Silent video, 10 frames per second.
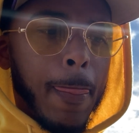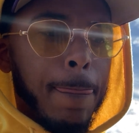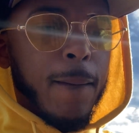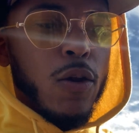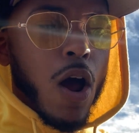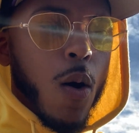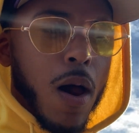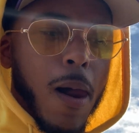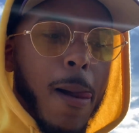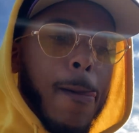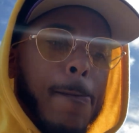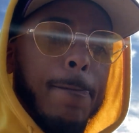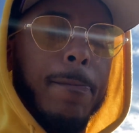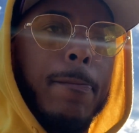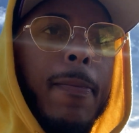You know,
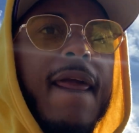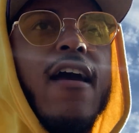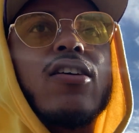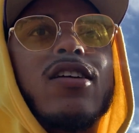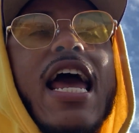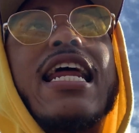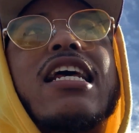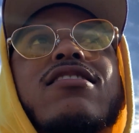yeah, and